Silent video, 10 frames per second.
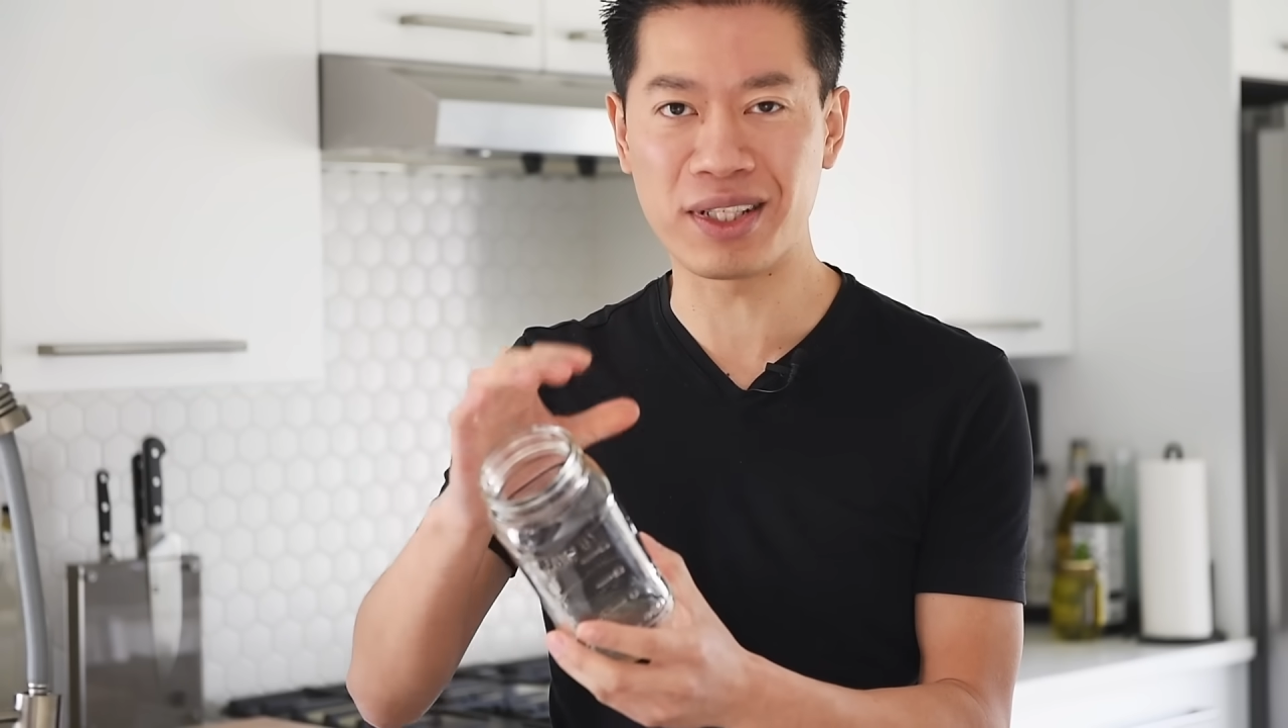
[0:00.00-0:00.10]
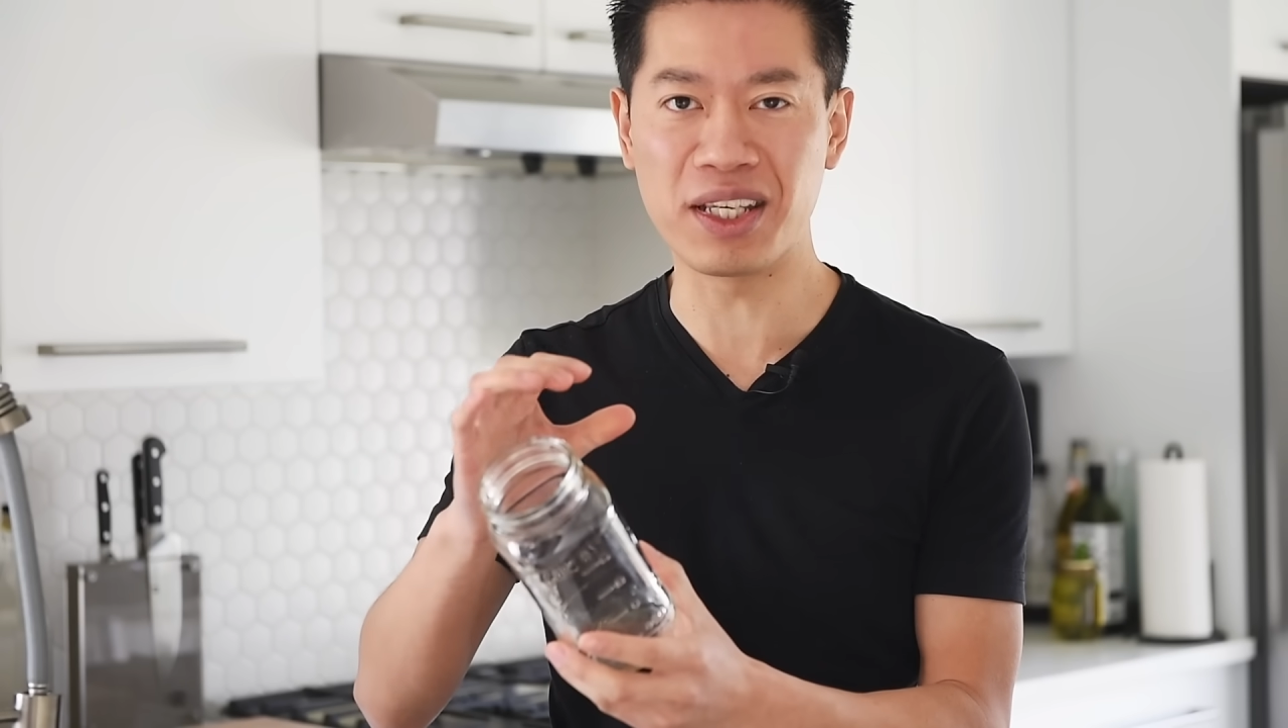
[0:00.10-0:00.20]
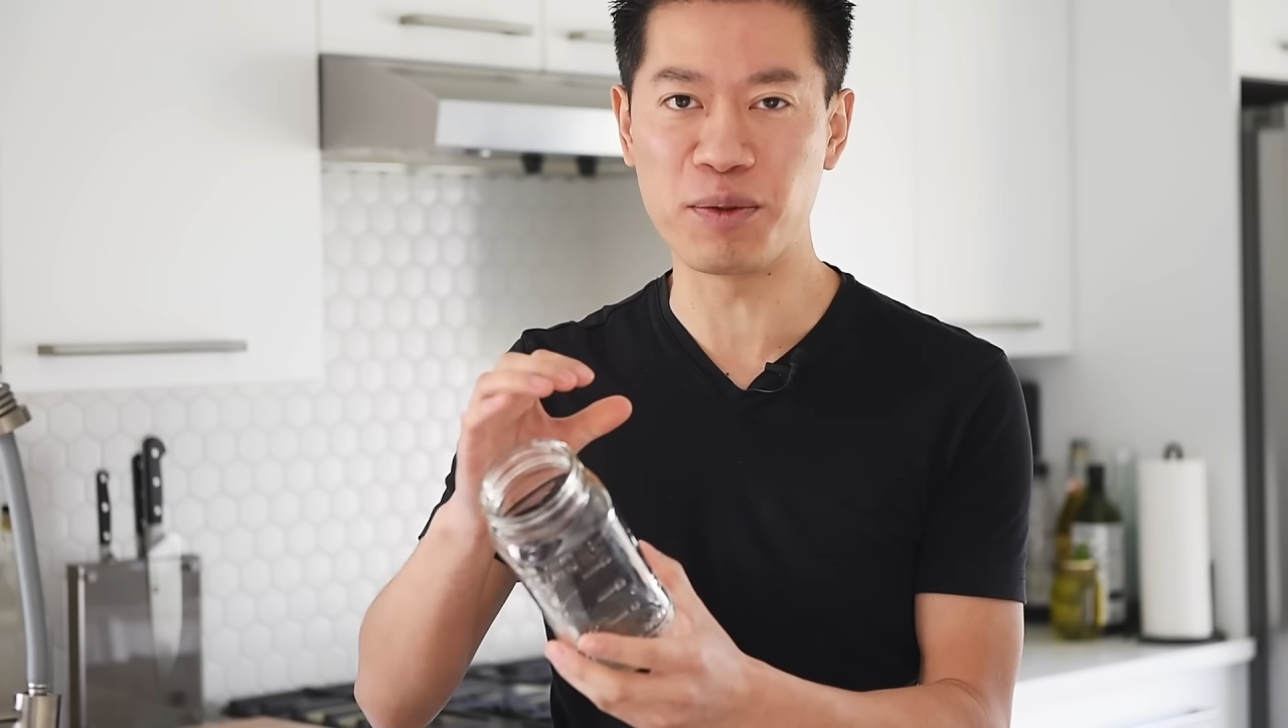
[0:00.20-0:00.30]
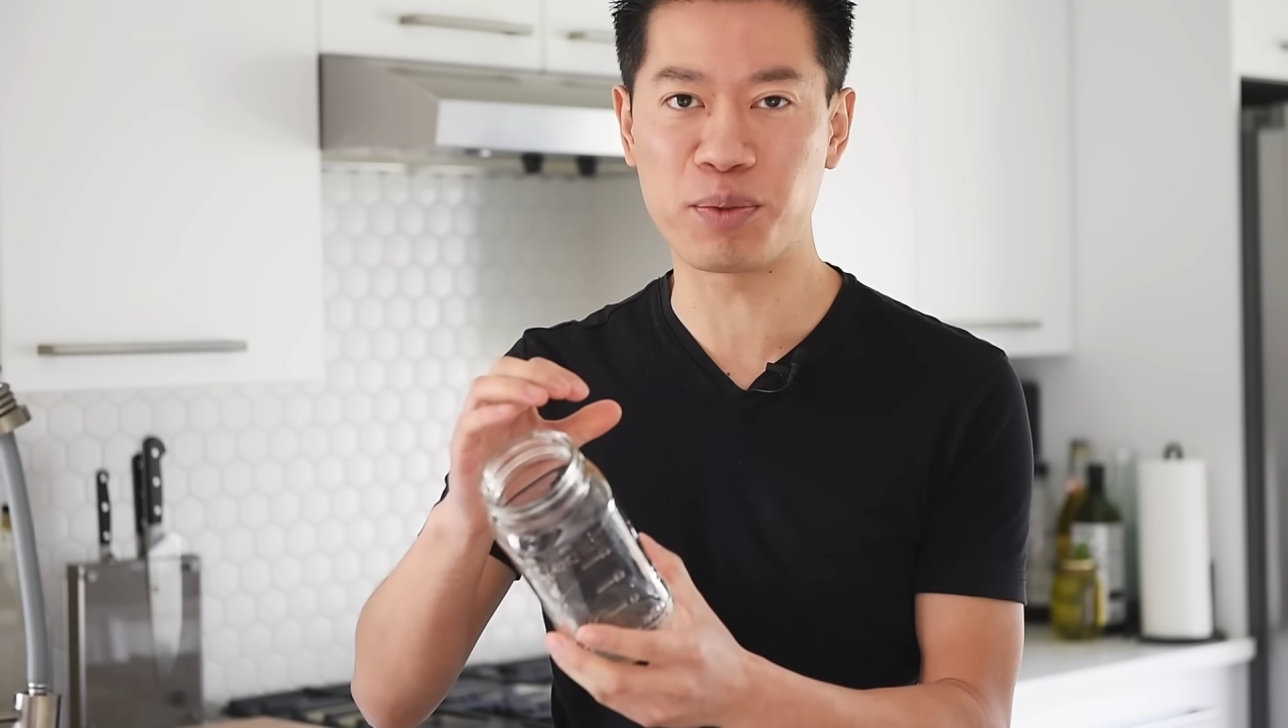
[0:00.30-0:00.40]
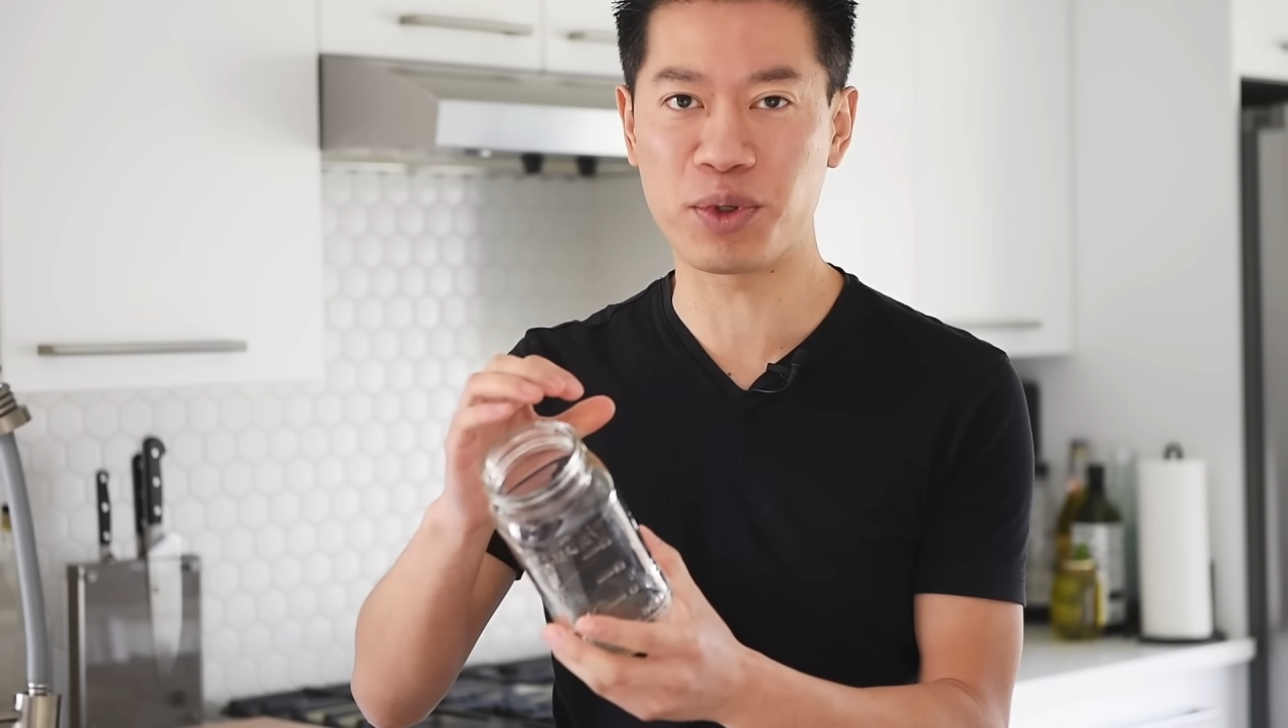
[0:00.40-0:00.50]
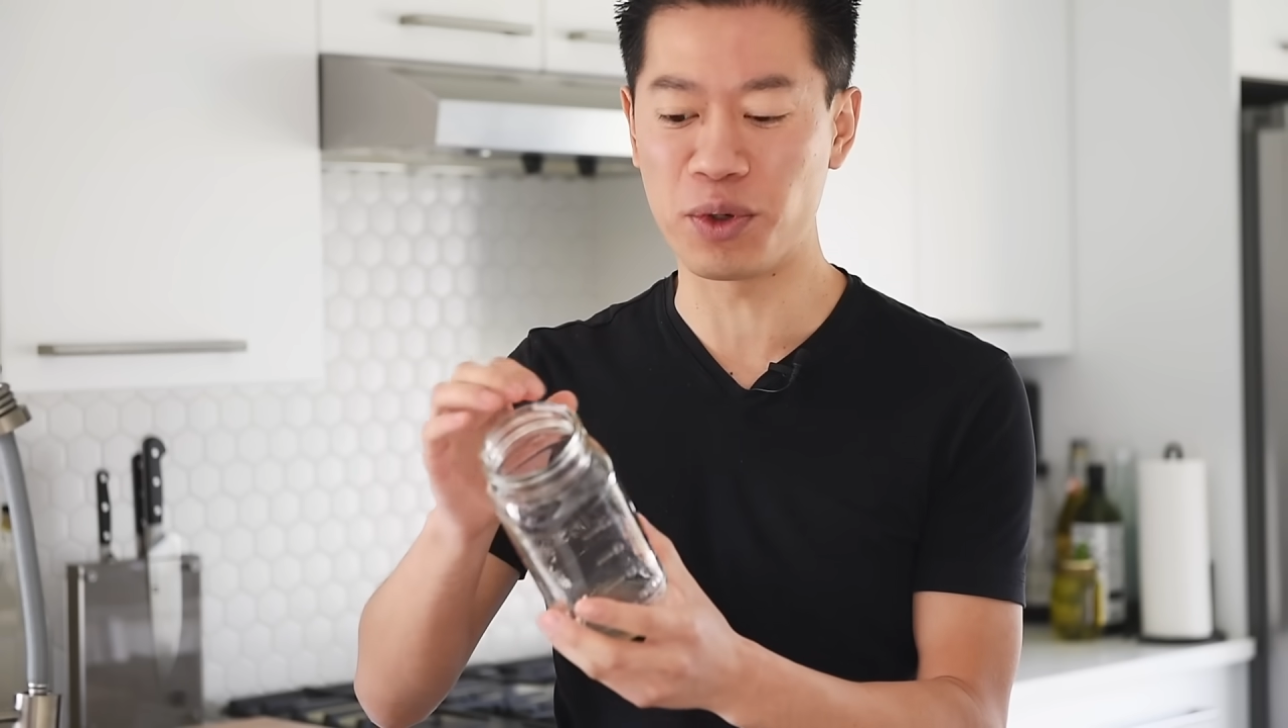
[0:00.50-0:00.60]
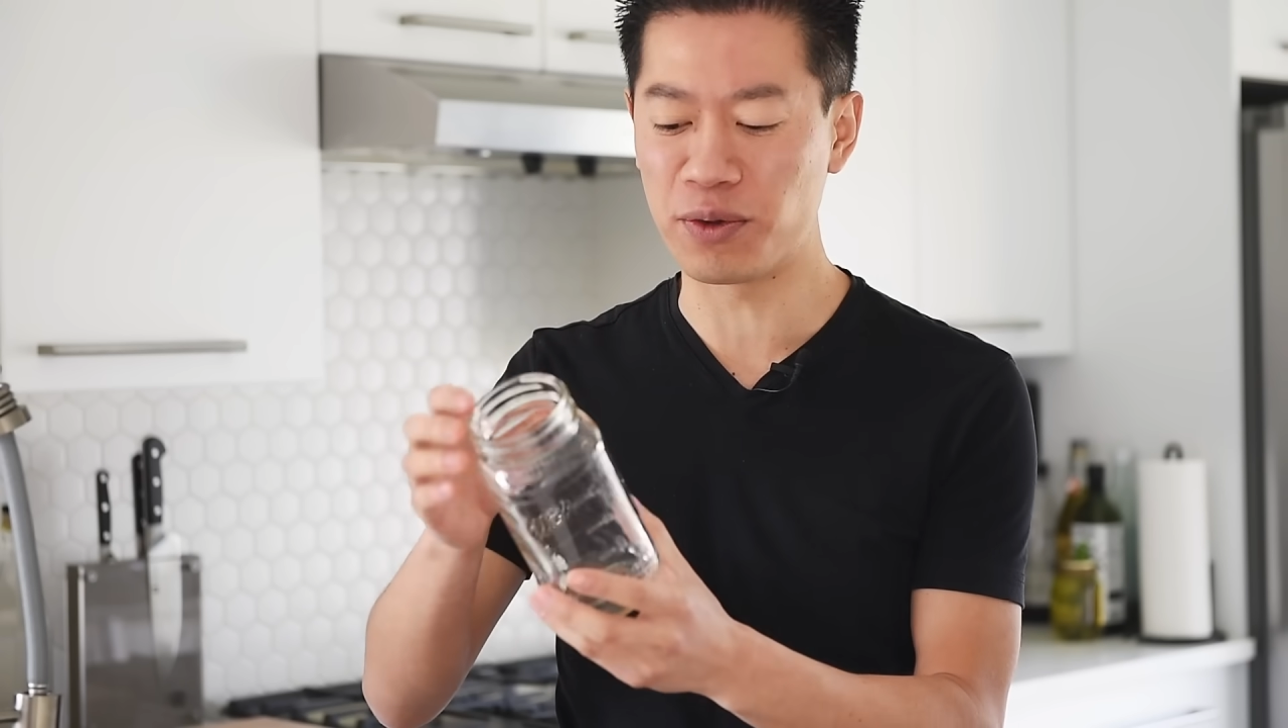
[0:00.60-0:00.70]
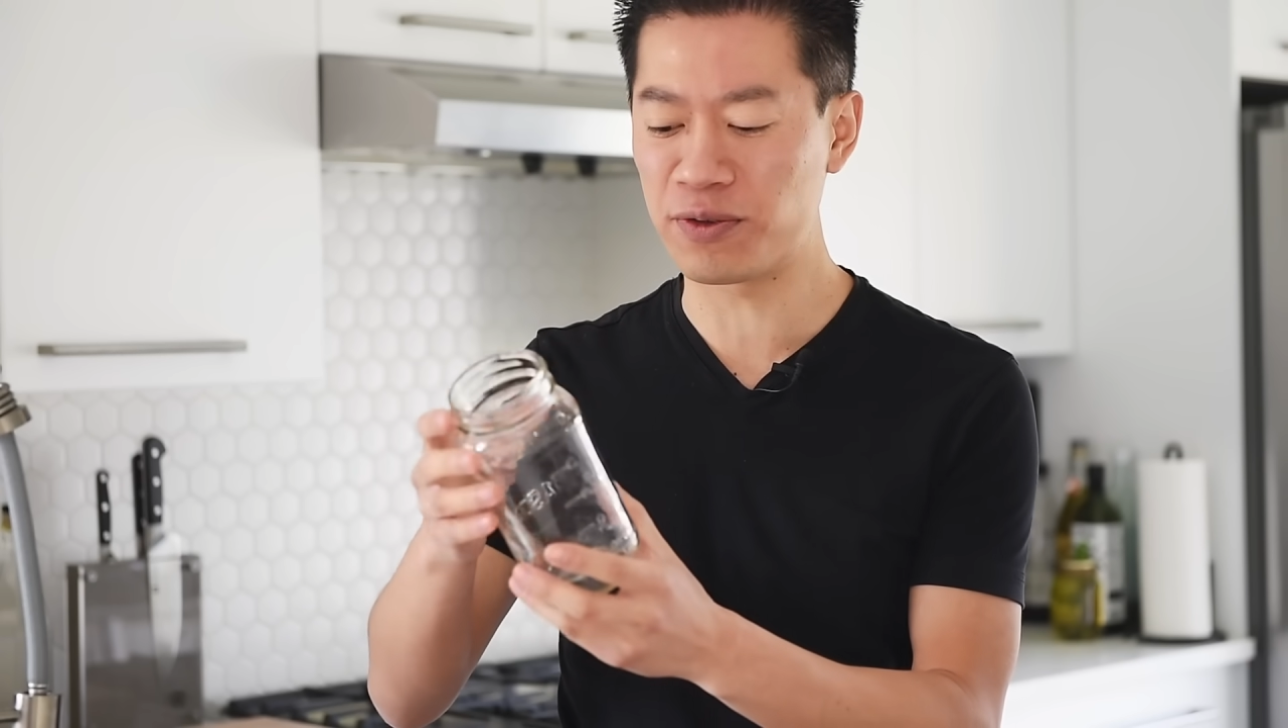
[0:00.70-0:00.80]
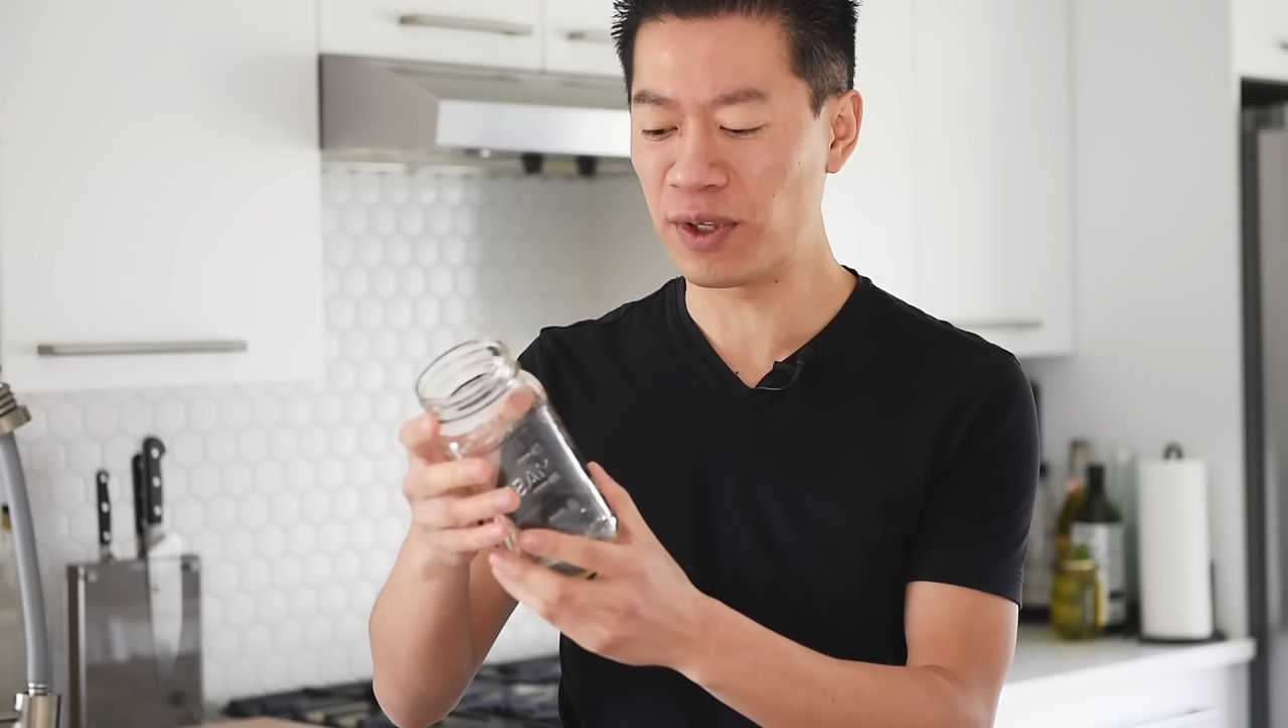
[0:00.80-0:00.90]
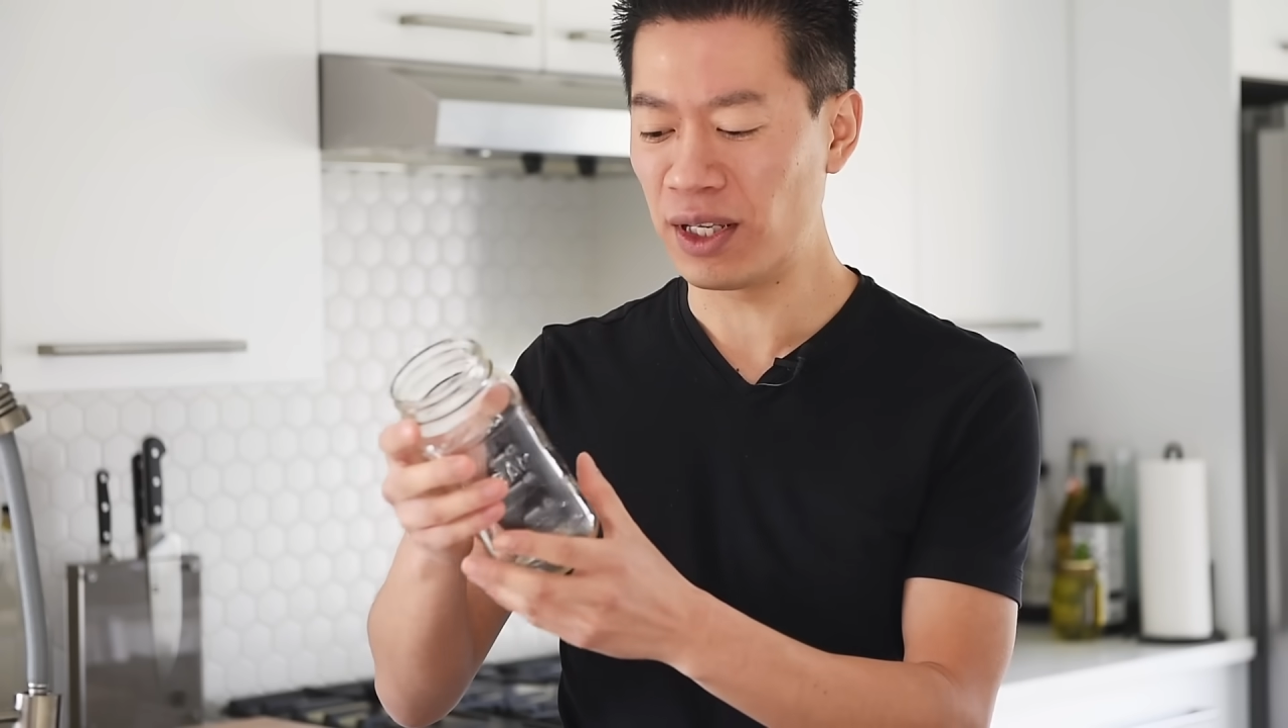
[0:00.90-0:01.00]
heat
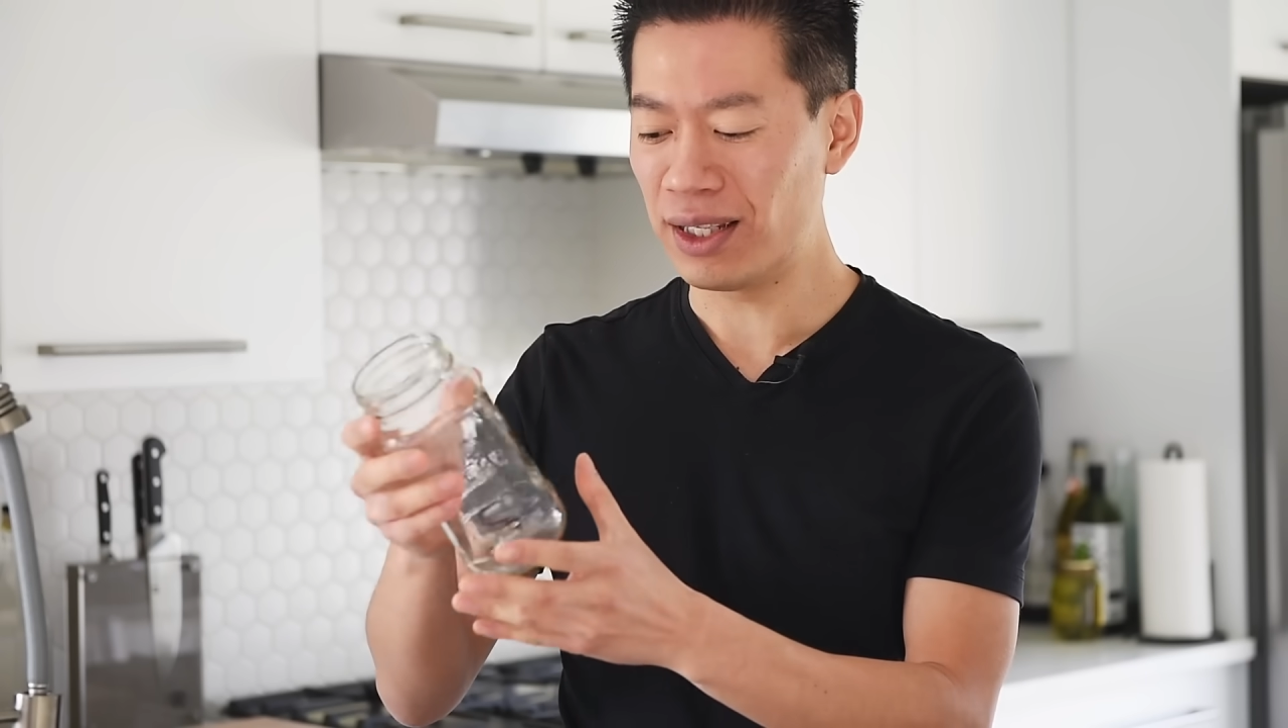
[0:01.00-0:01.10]
proof.